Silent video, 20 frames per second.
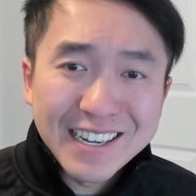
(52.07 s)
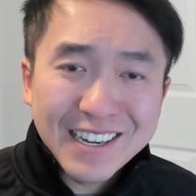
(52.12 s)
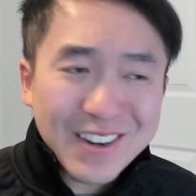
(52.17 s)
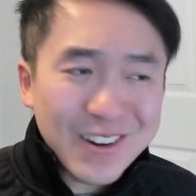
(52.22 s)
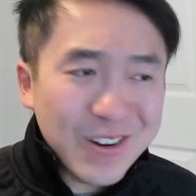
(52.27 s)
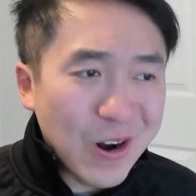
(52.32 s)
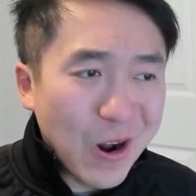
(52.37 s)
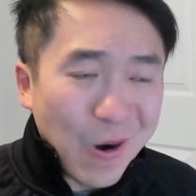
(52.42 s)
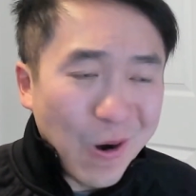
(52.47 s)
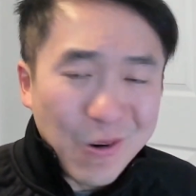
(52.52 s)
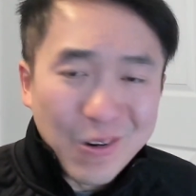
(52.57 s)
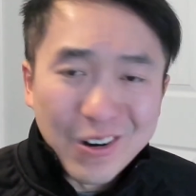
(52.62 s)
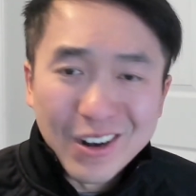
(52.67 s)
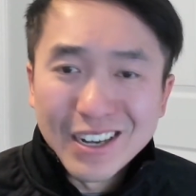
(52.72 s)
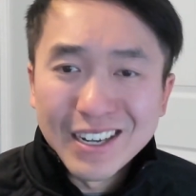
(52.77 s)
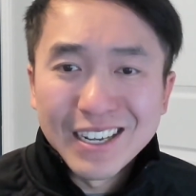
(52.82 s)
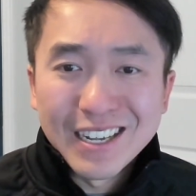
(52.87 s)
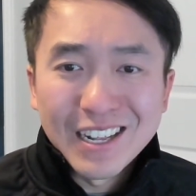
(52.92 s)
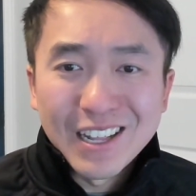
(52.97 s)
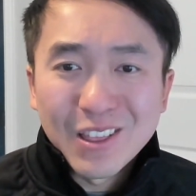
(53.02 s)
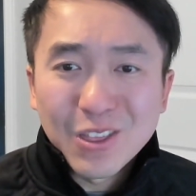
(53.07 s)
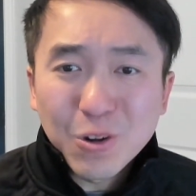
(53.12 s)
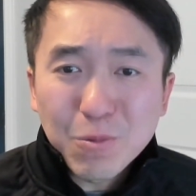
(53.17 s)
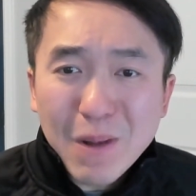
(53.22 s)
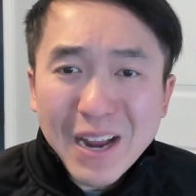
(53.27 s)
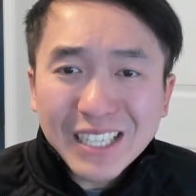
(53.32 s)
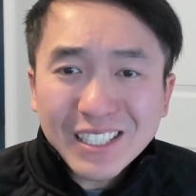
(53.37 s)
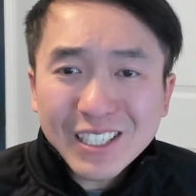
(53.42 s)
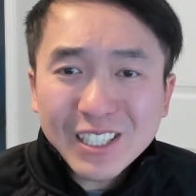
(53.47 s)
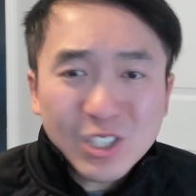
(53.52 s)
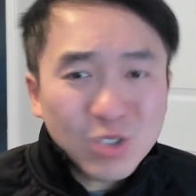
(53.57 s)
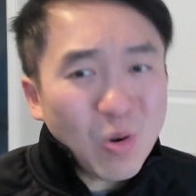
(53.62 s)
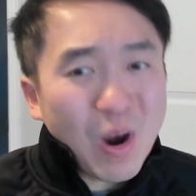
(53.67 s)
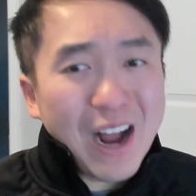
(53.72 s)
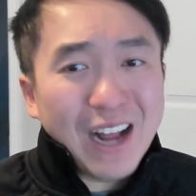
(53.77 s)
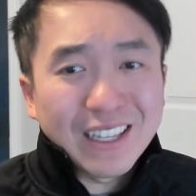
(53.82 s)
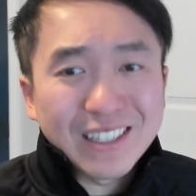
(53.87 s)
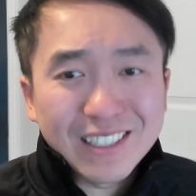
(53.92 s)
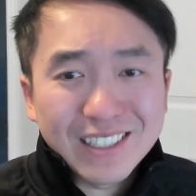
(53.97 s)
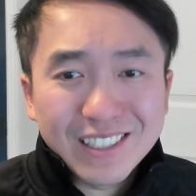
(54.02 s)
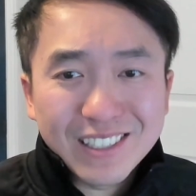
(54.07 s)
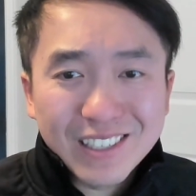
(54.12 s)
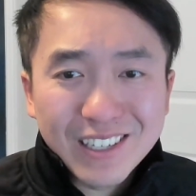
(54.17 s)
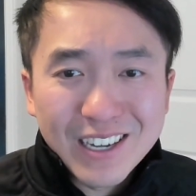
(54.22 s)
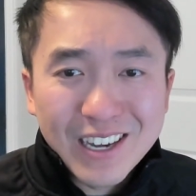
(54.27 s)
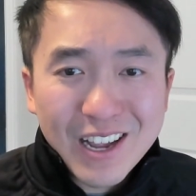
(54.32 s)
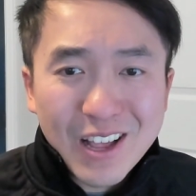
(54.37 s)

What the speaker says: they're basically squats.